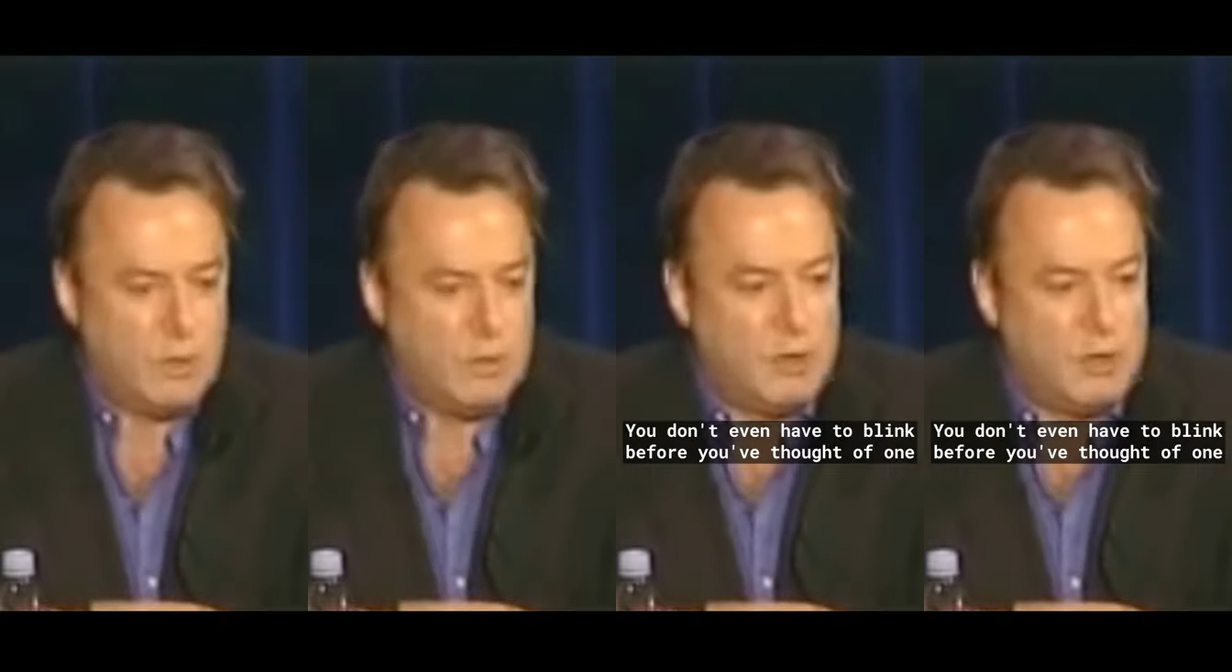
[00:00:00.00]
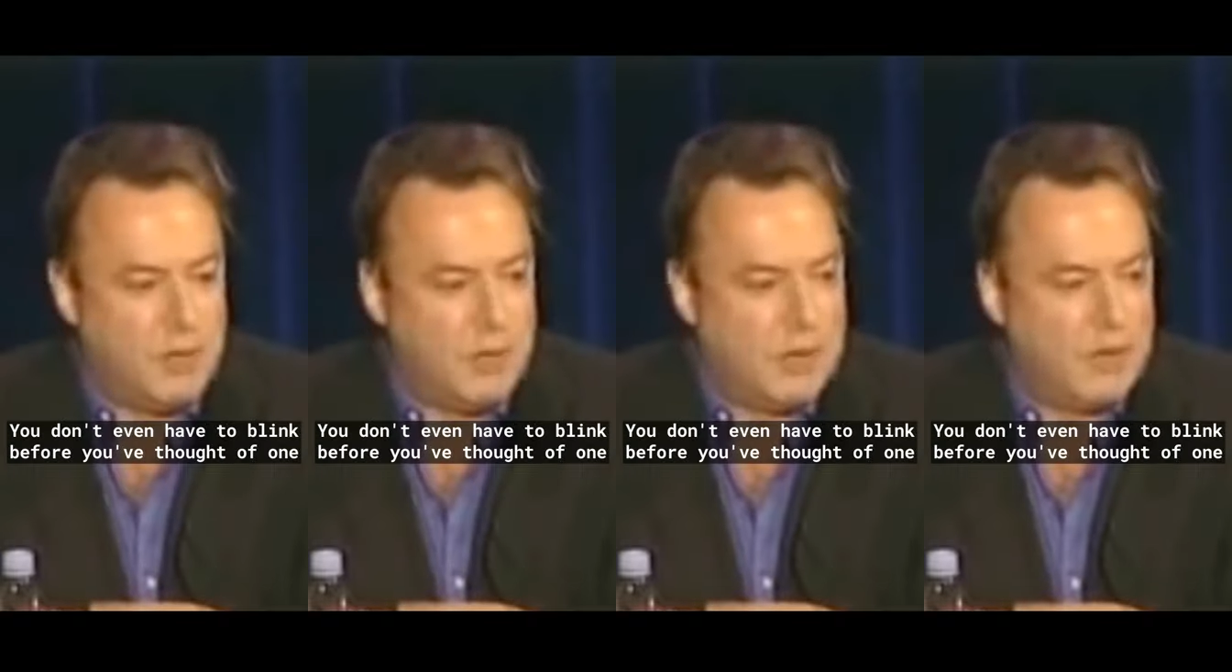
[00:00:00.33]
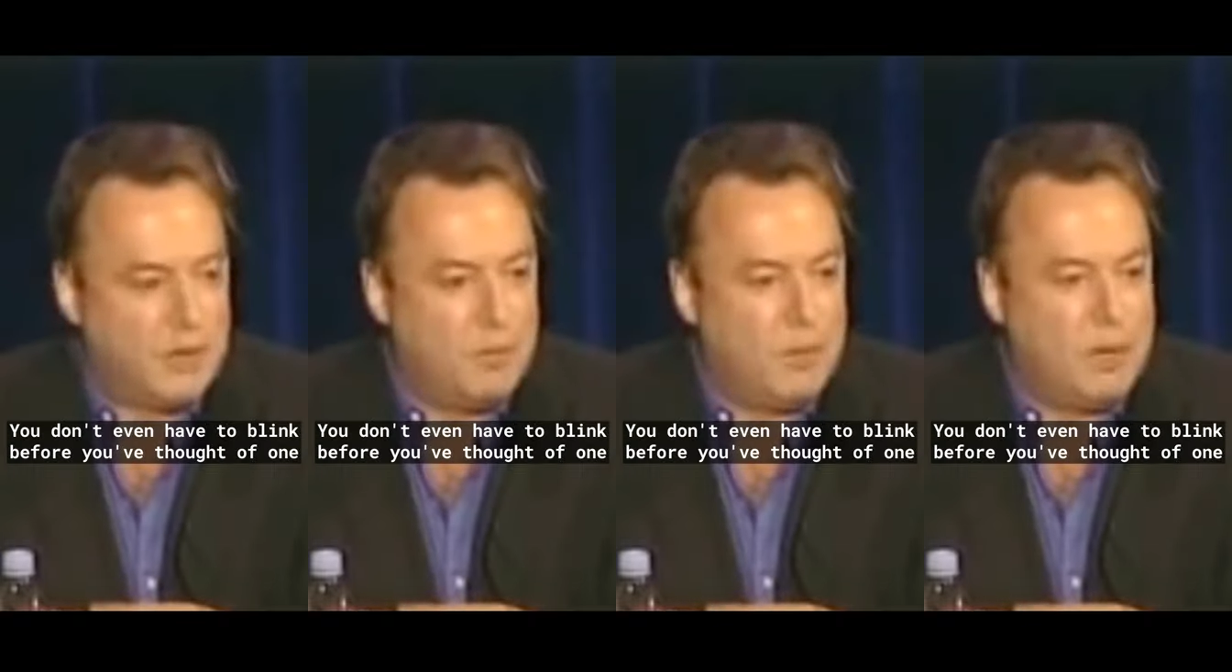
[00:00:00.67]
You don't even
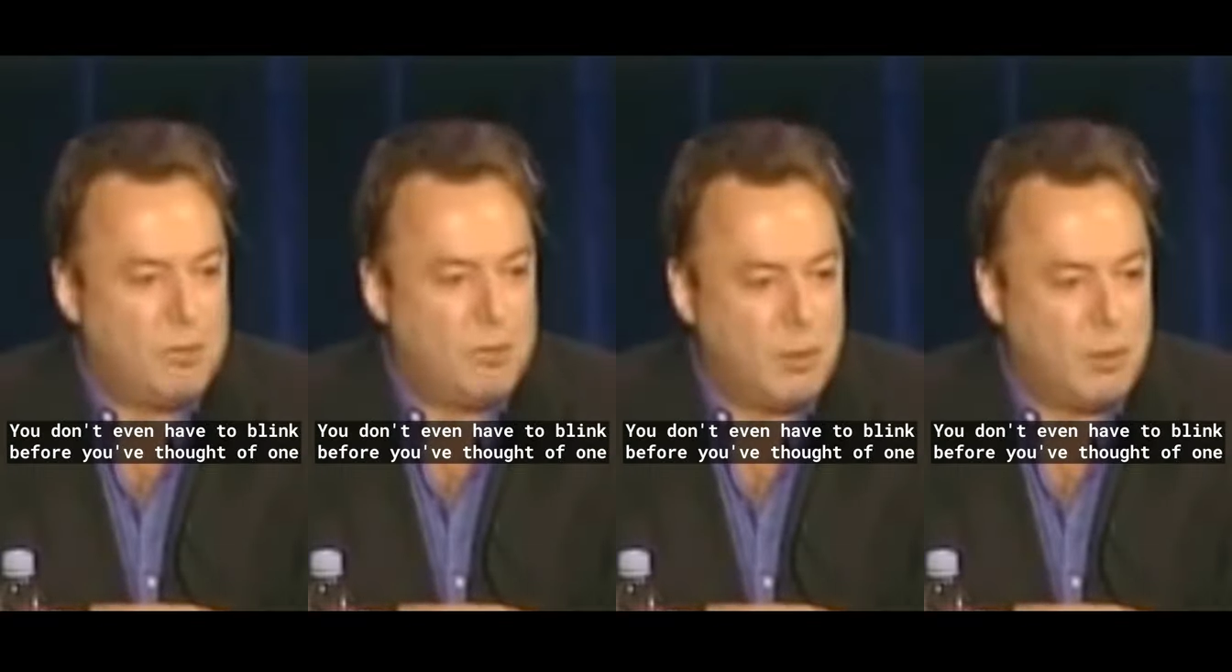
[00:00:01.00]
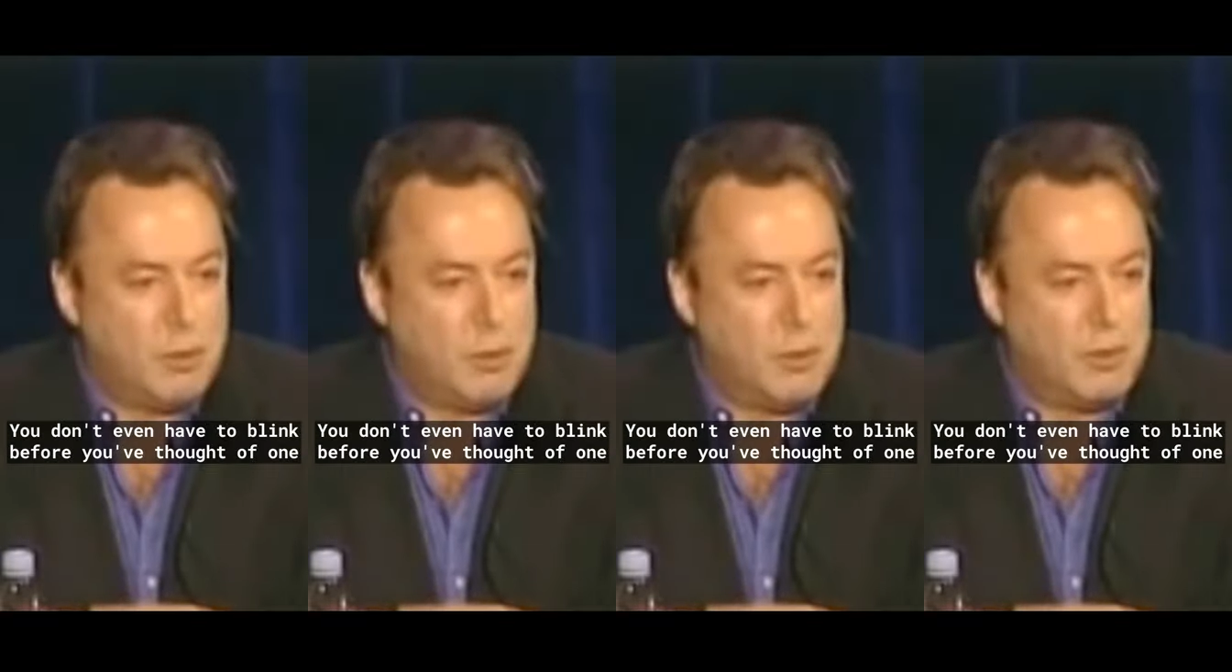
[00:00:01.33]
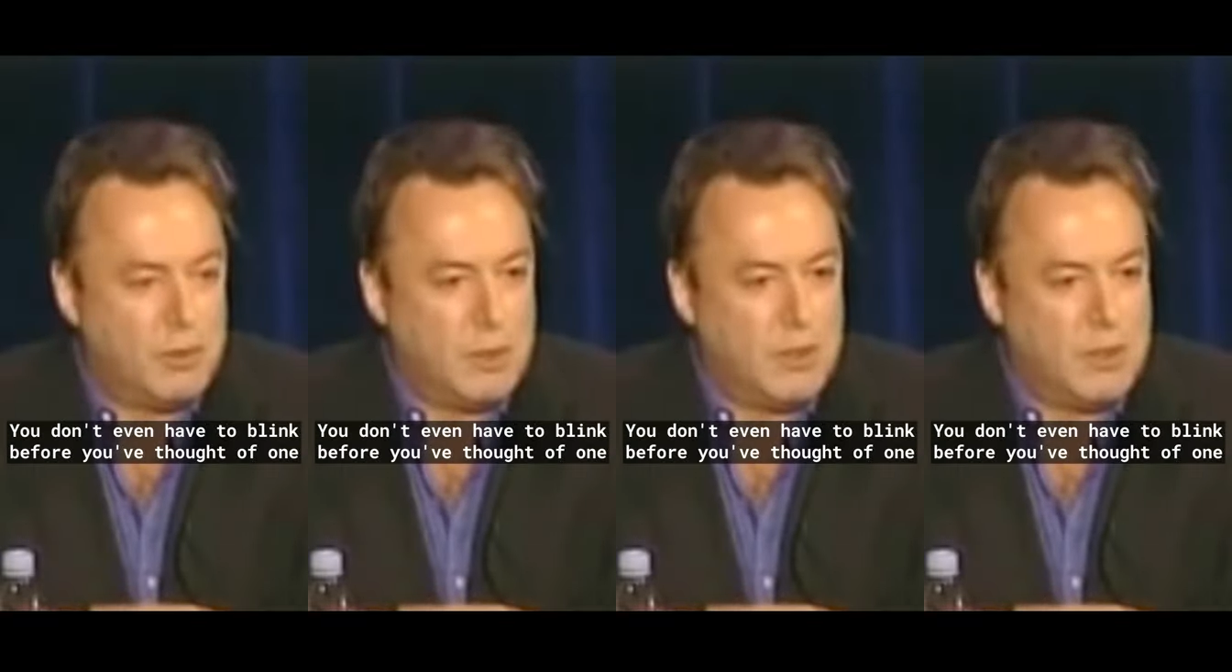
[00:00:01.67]
have to blink before you've
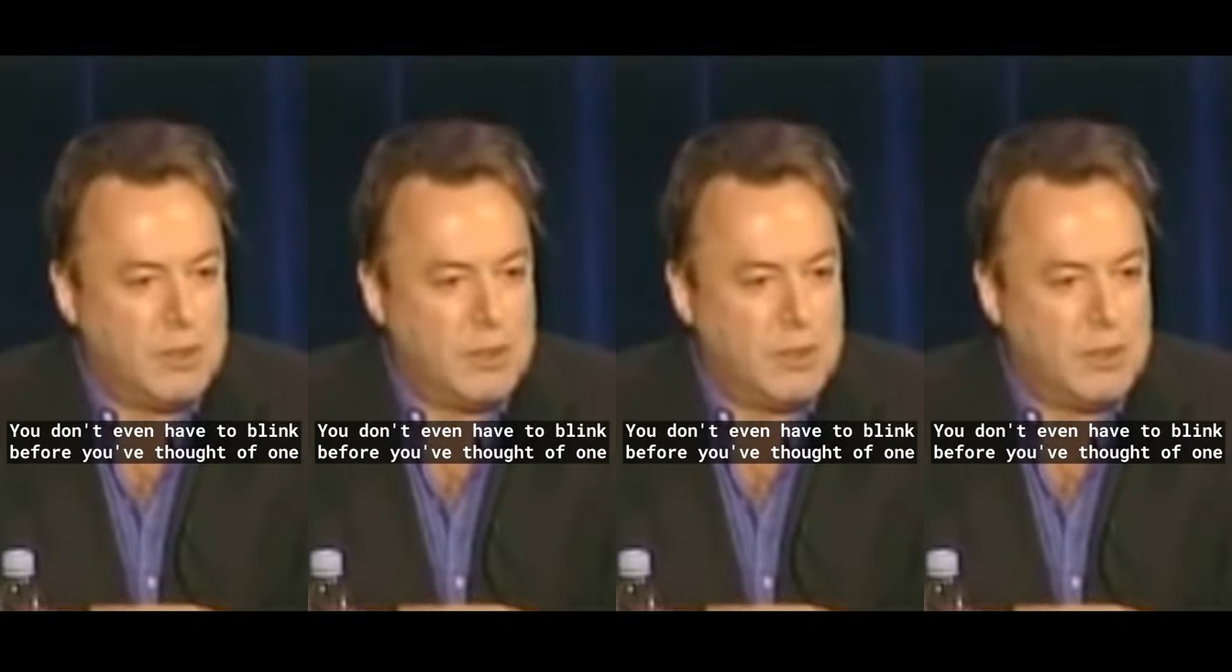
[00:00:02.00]
thought of one.